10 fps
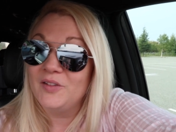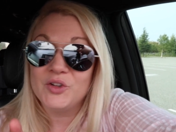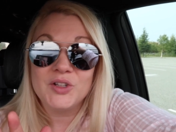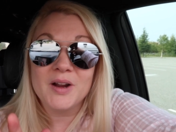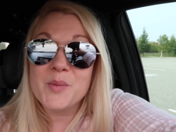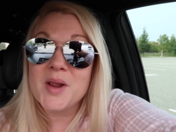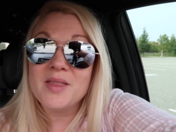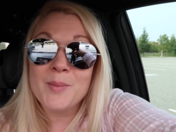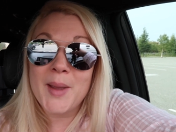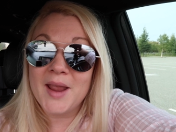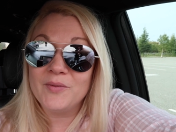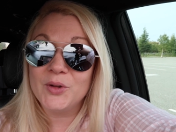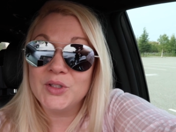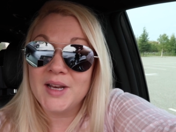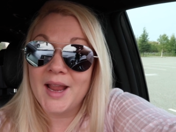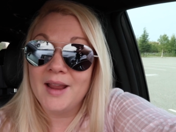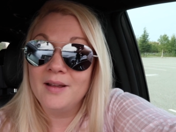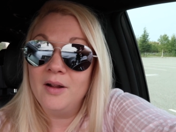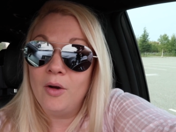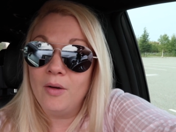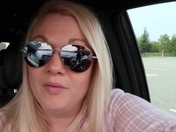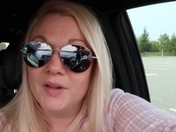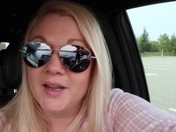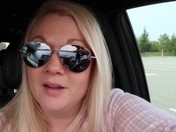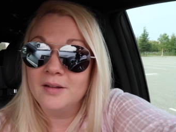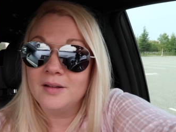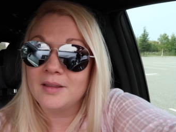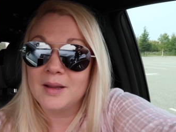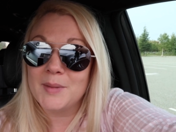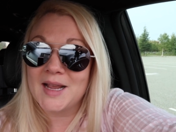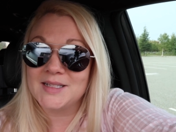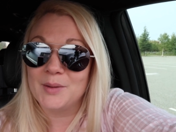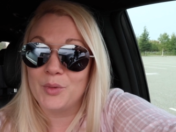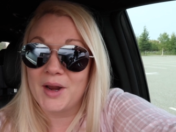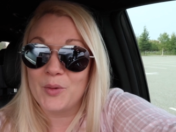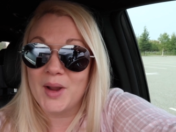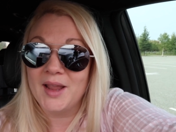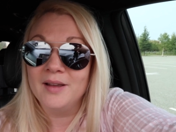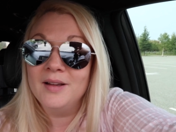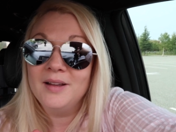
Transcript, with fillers: There's not gonna be anything painful today, hopefully. I think I'm gonna ask them right away.